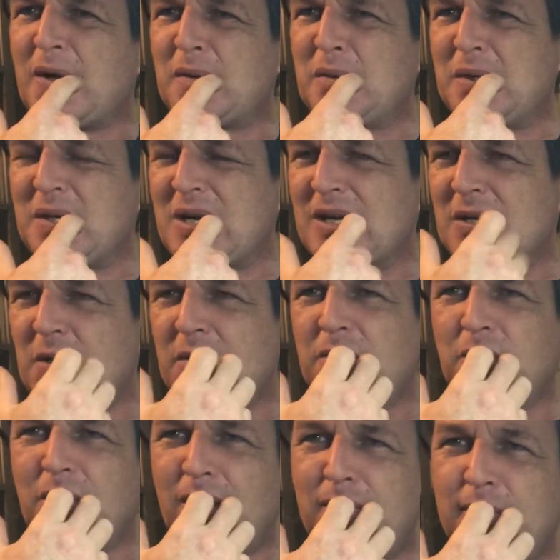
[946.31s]
I wouldn't
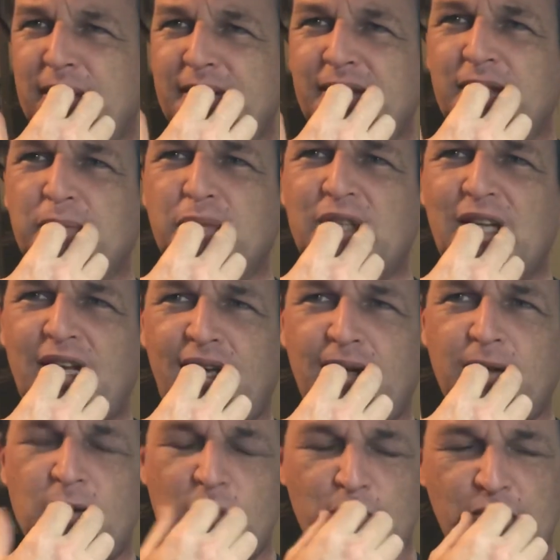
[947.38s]
raw might imply
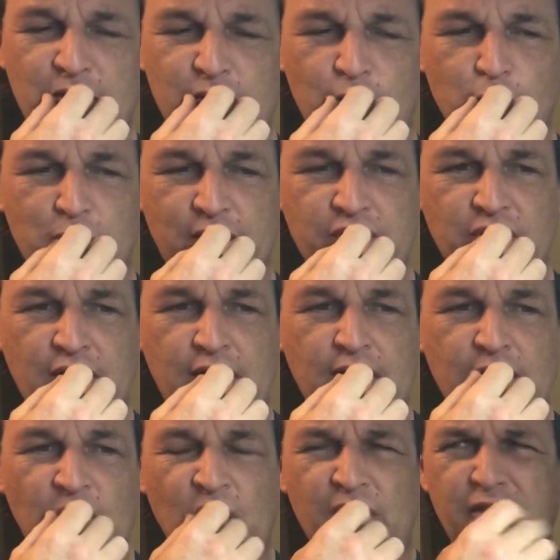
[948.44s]
something too much.
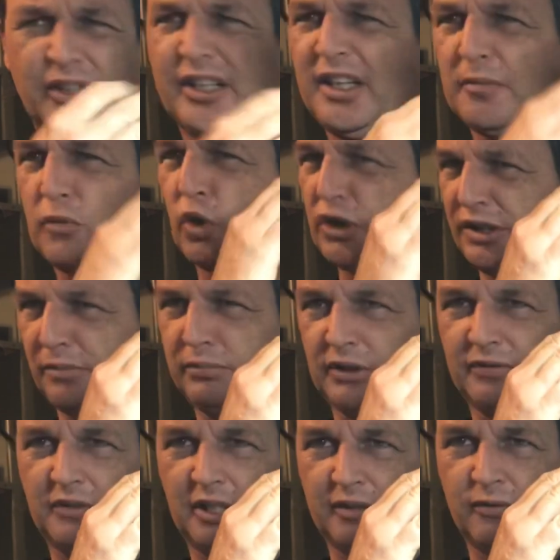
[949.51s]
They're getting a more
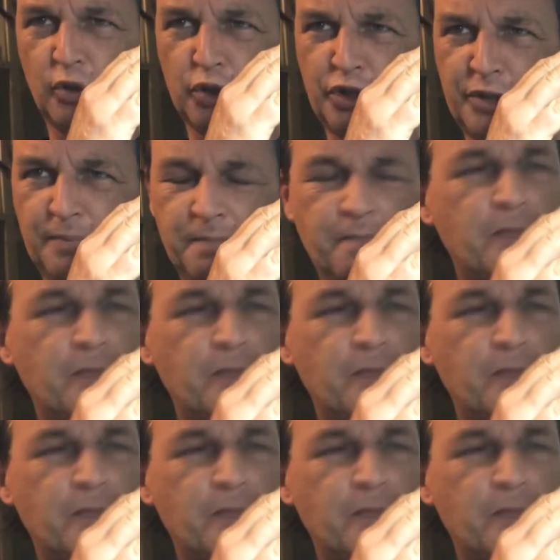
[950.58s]
simplified version.